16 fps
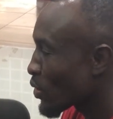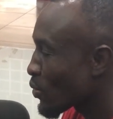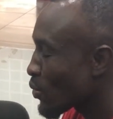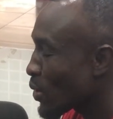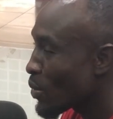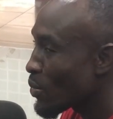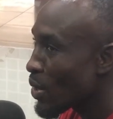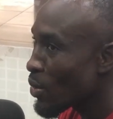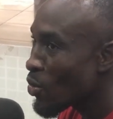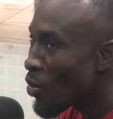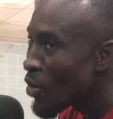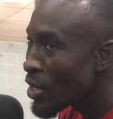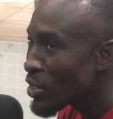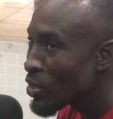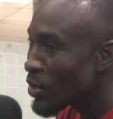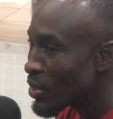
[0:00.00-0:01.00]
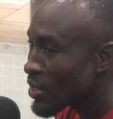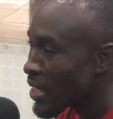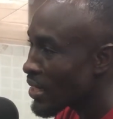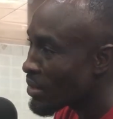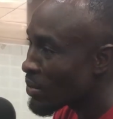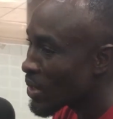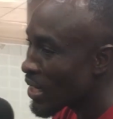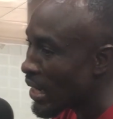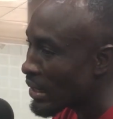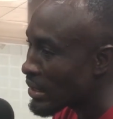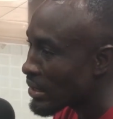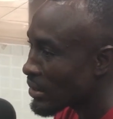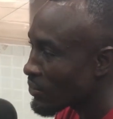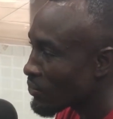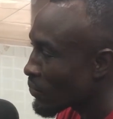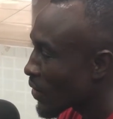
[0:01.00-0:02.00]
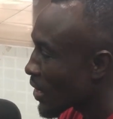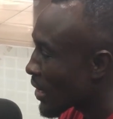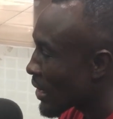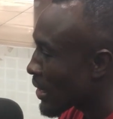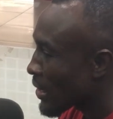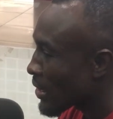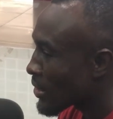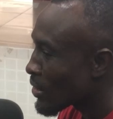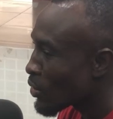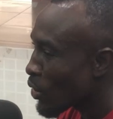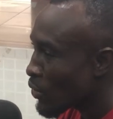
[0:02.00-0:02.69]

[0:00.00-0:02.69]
when we're going, she was telling me that she